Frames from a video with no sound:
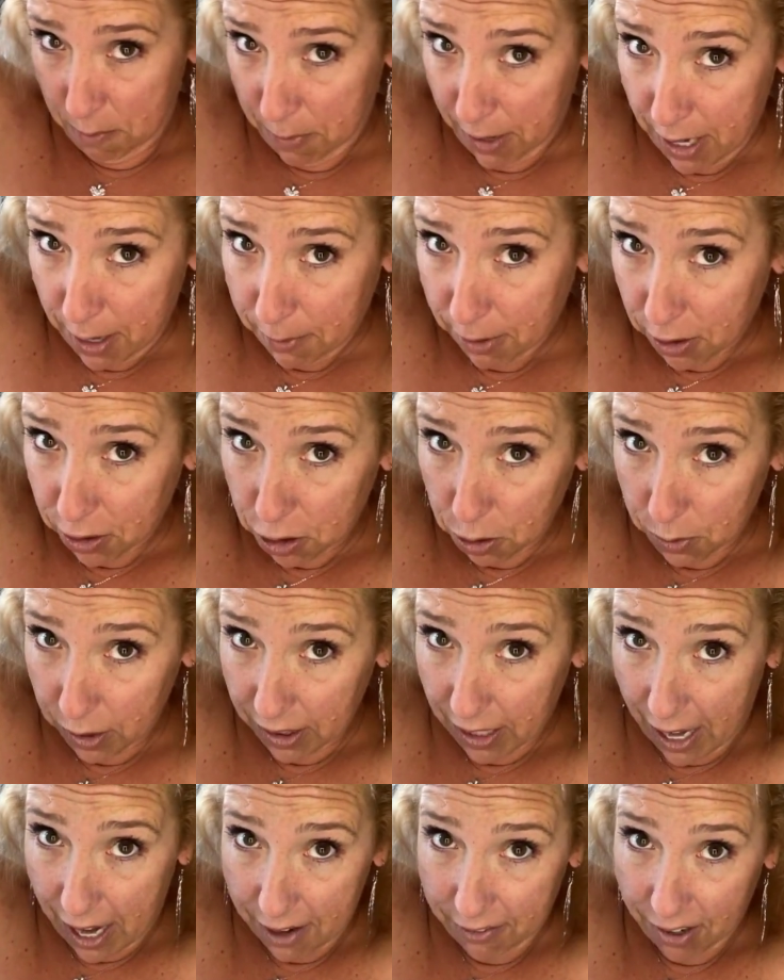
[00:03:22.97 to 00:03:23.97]
been able to do a
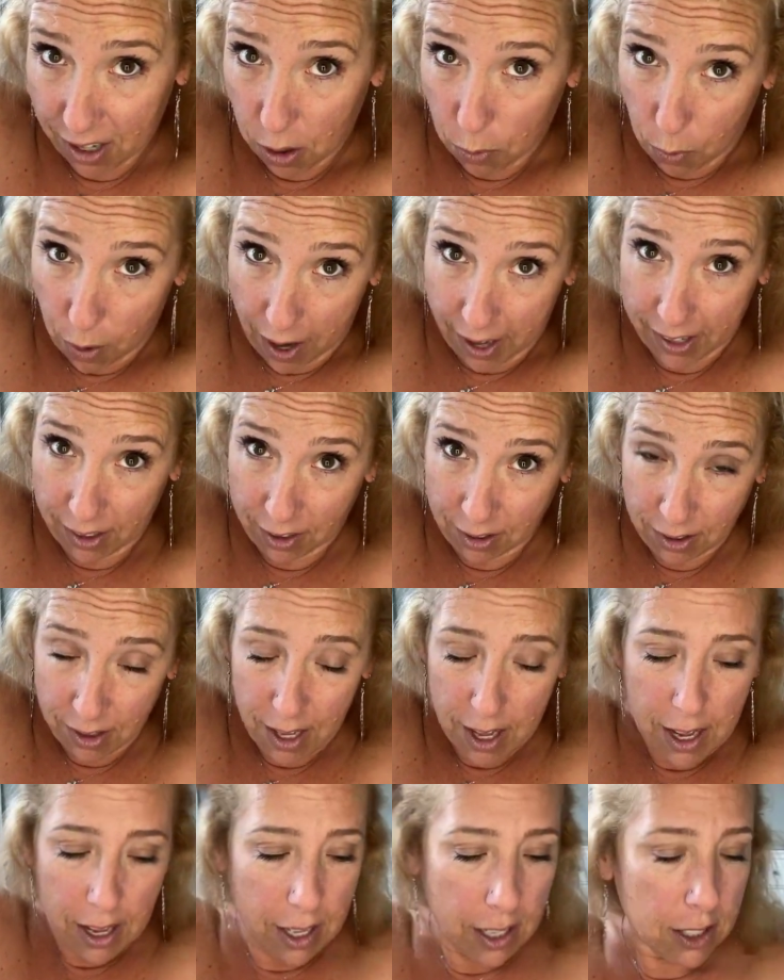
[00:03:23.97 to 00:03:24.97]
live in a while,
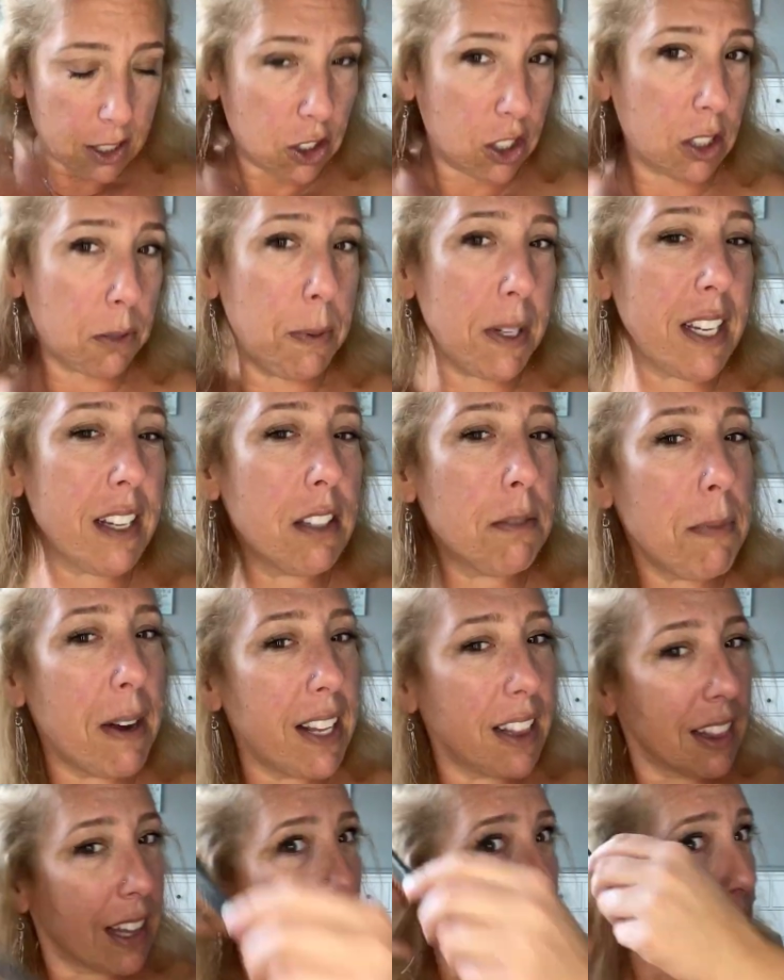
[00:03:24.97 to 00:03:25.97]
just because my
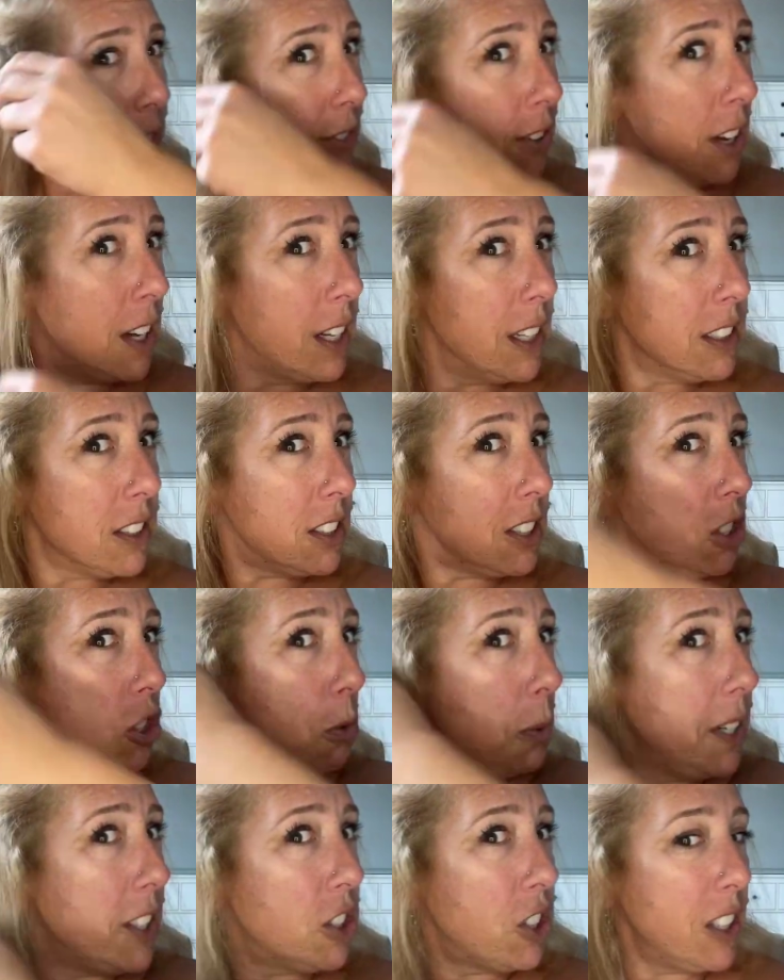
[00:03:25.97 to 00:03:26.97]
life
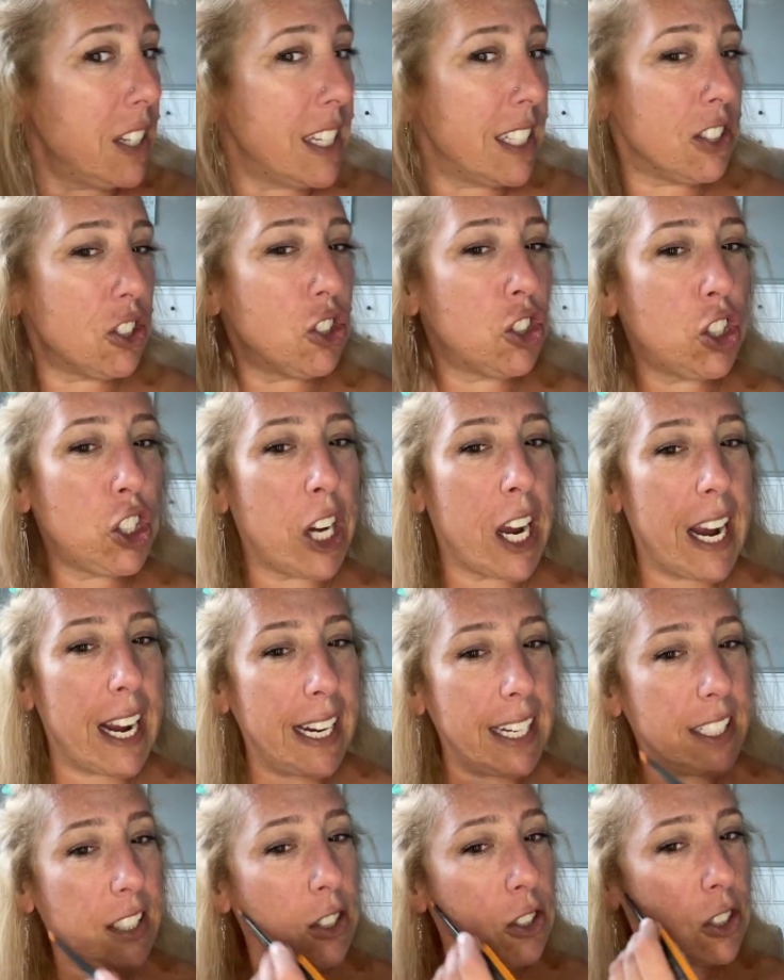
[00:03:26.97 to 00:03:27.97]
situation has
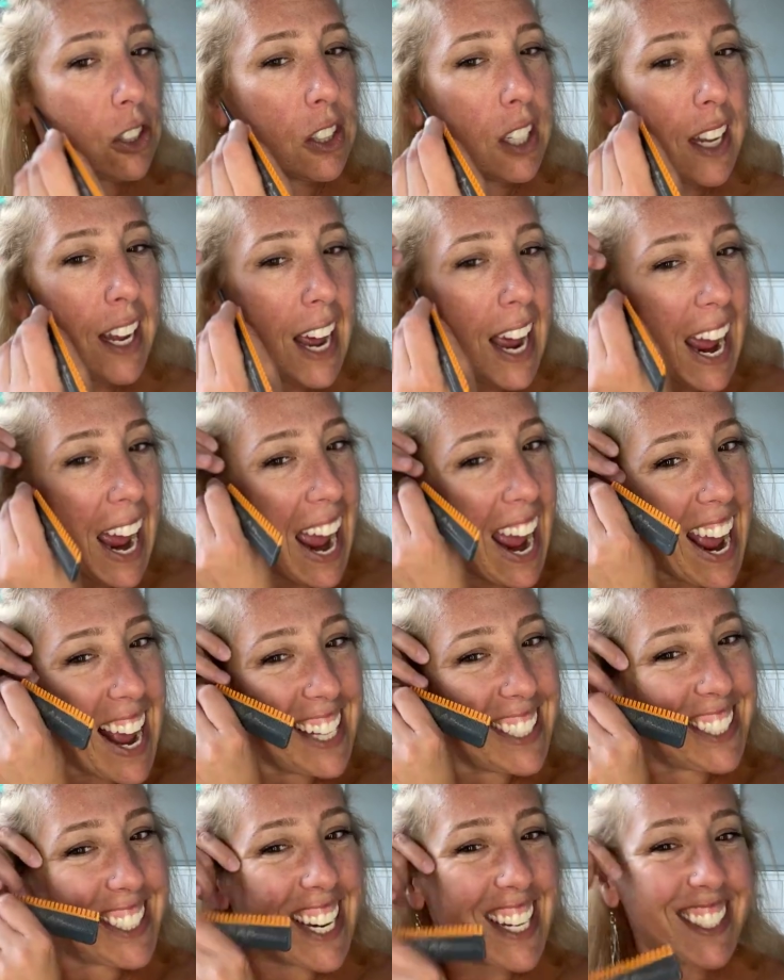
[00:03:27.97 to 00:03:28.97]
changed. Hey,
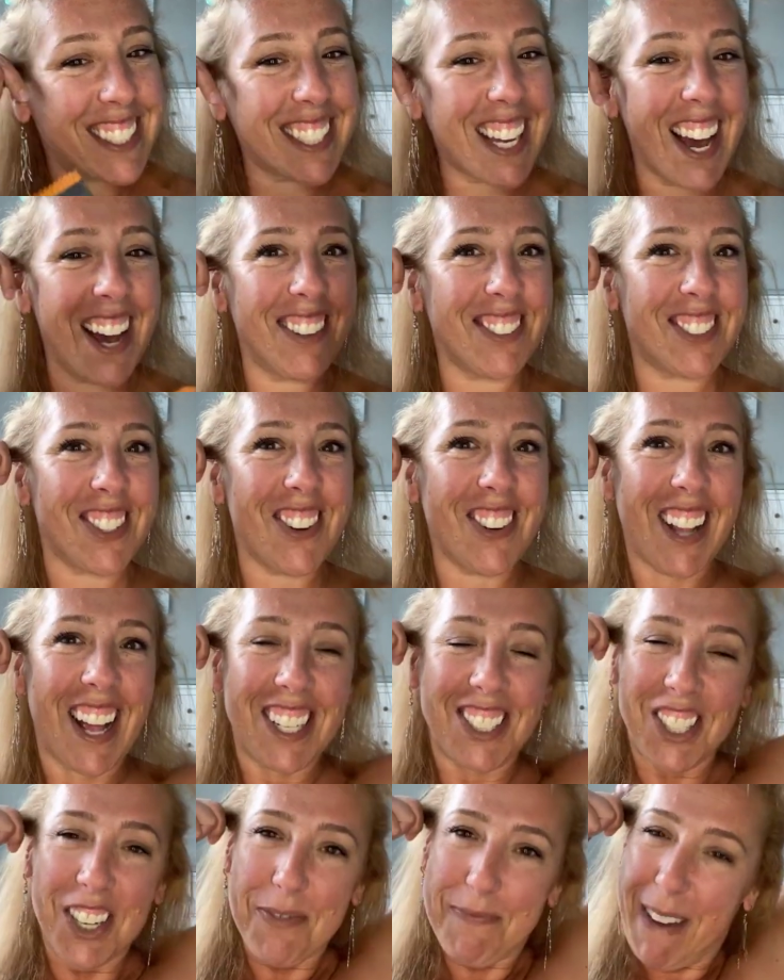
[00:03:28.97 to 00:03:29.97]
Jessica, I'm so
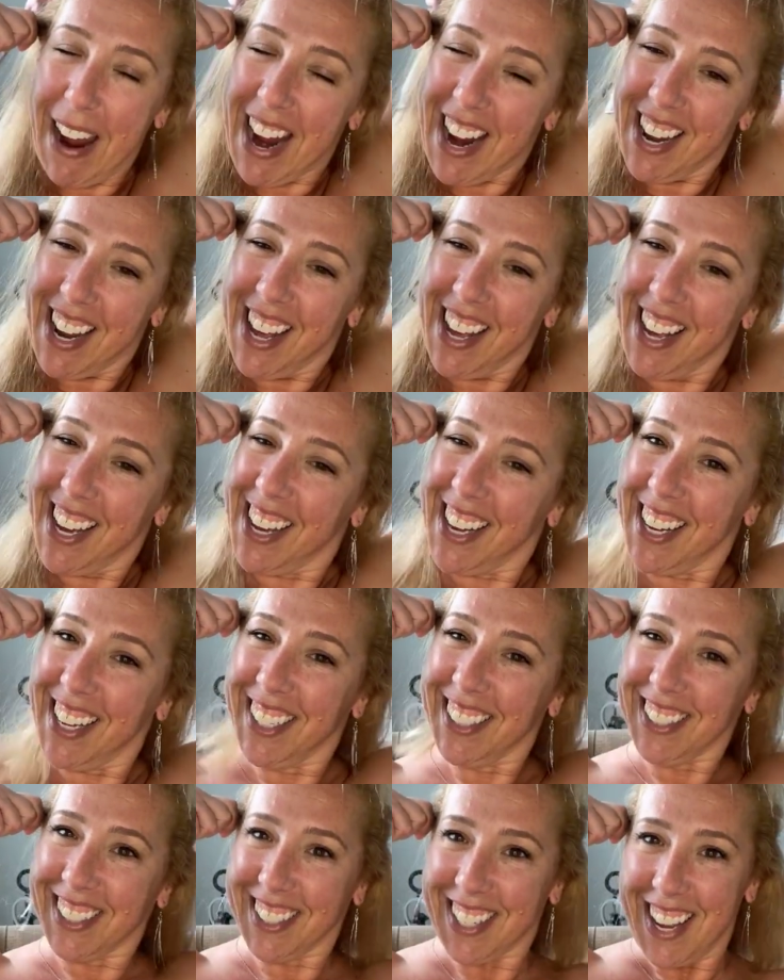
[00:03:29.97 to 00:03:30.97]
glad you made
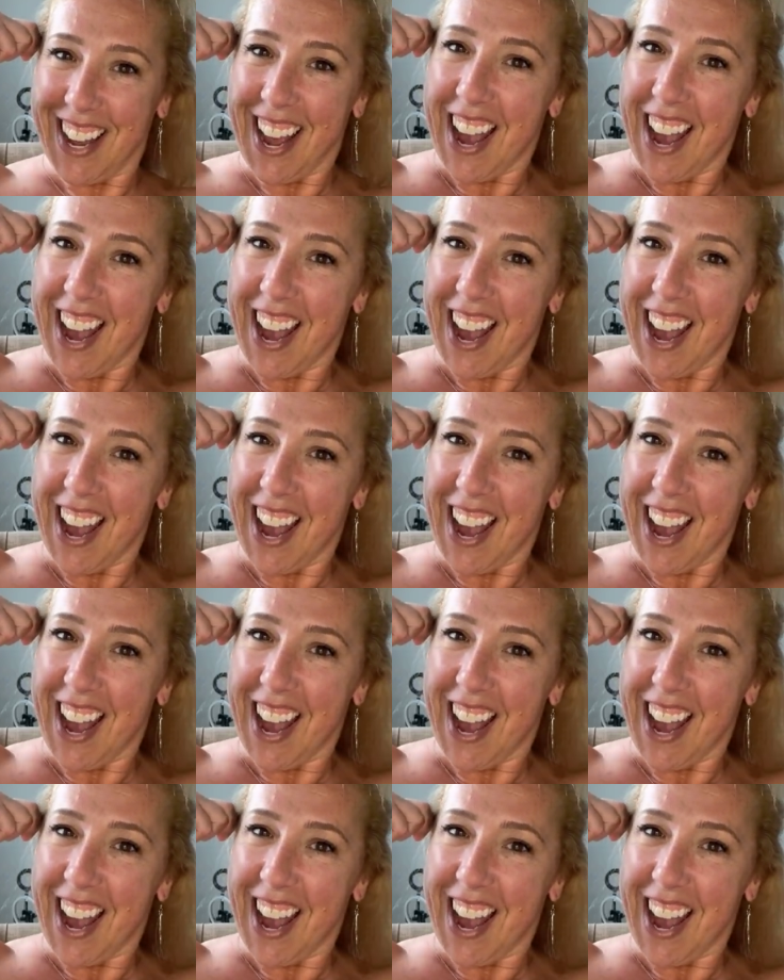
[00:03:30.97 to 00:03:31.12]
it.